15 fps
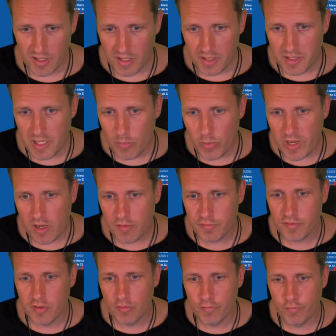Here we
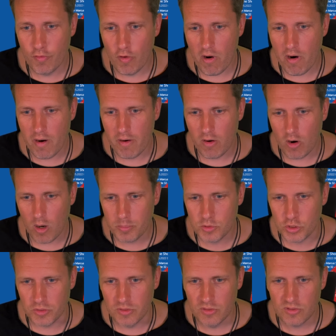have 4
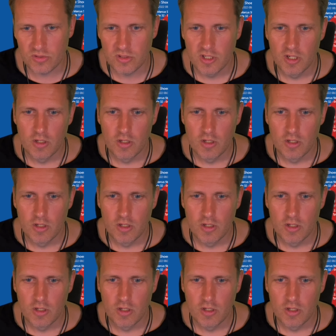options.